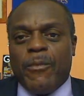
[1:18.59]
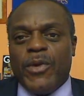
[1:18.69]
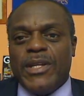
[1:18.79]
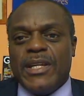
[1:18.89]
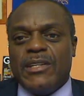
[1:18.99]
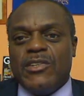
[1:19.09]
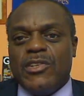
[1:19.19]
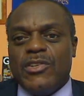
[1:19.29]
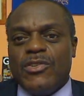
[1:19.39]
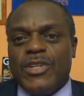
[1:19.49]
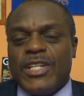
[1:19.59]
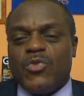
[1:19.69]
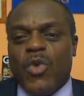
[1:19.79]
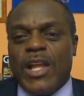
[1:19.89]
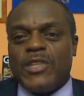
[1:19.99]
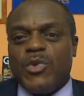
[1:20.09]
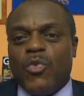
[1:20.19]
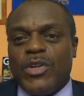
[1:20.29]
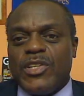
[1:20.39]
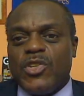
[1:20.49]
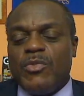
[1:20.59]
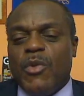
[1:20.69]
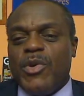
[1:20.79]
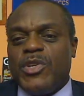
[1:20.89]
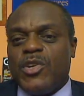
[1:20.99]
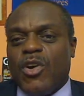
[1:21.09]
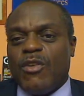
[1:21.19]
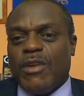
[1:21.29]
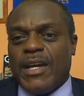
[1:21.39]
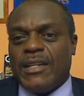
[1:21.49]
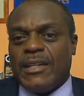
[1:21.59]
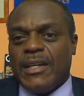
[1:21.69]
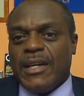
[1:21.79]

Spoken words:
We didn't do as well as we wanted to do, but we did all right.